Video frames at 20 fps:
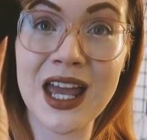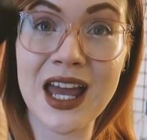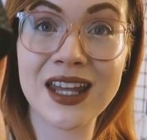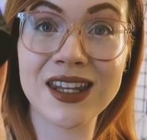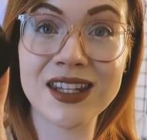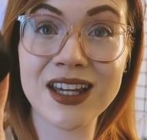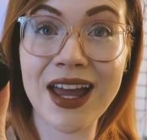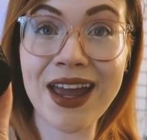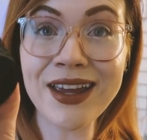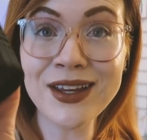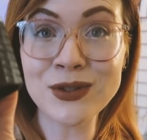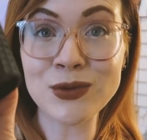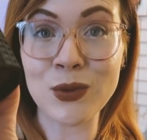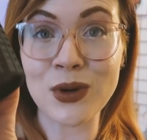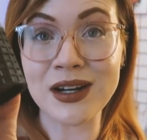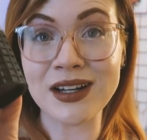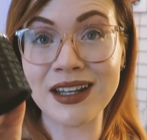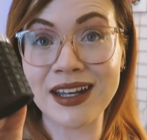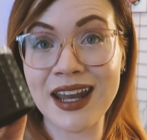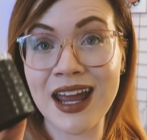And the 8th
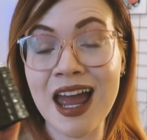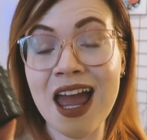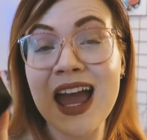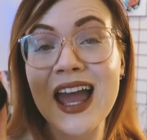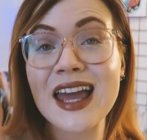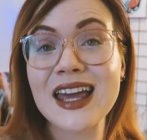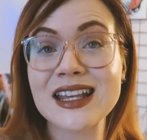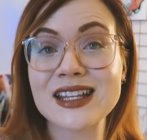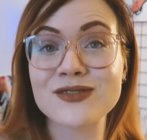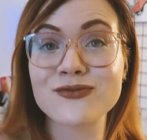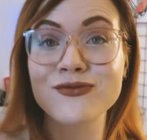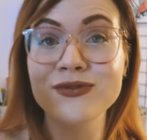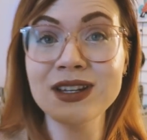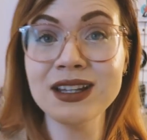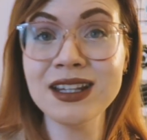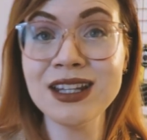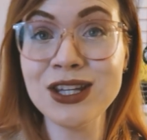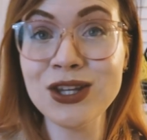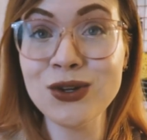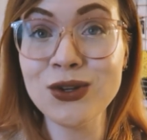one is
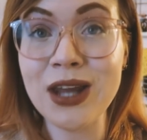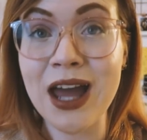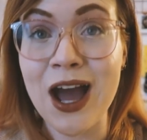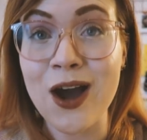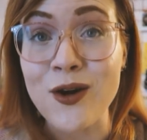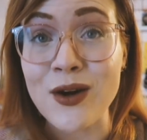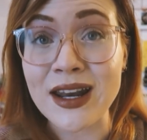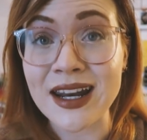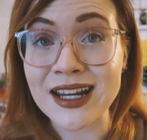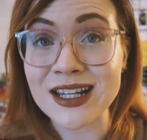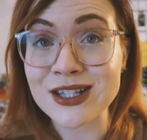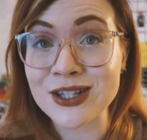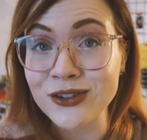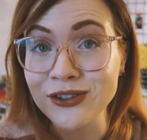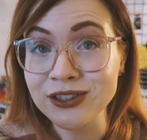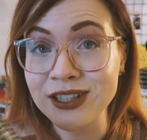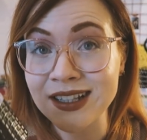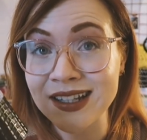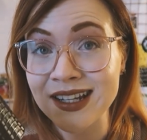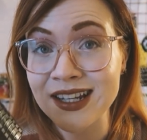really new now, and I saw
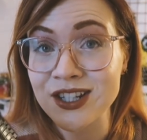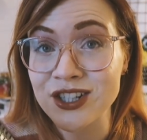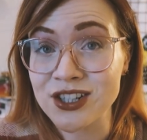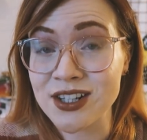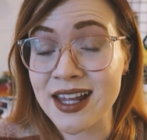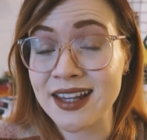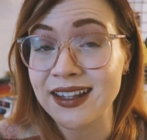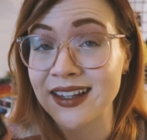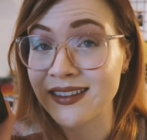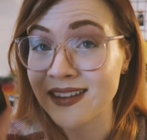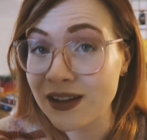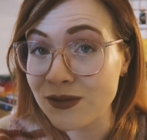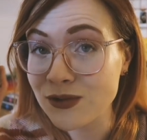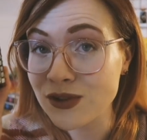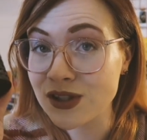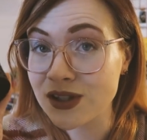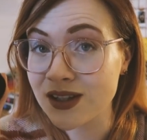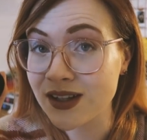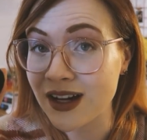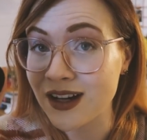it on the internet, and that
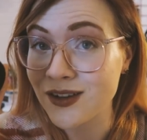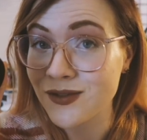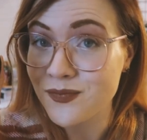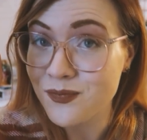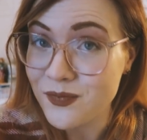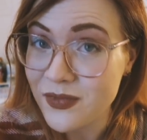was the